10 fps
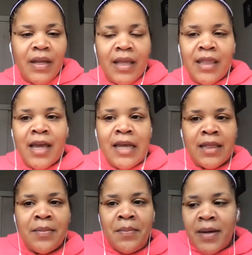that in
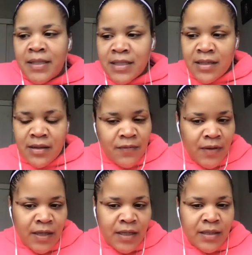the midst of
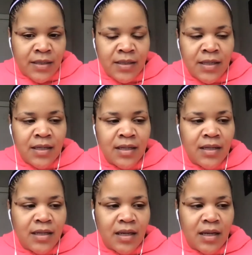his
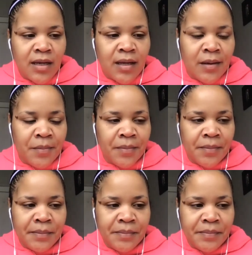
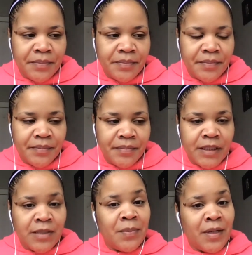um,
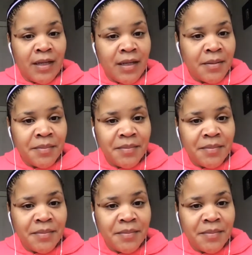demeaning